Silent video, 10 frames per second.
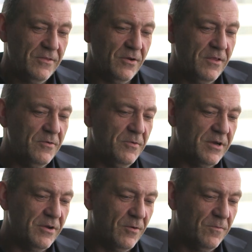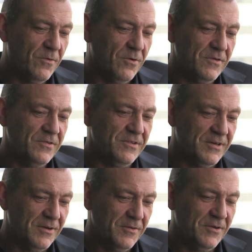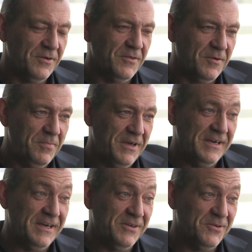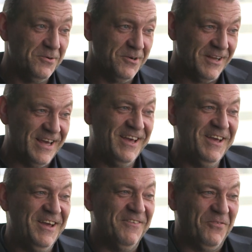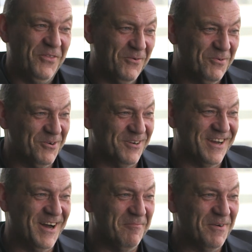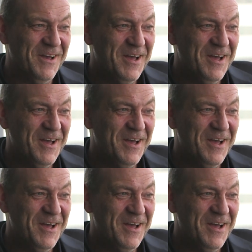The only thing we can hope for is that they're peaking too early for the World Cup.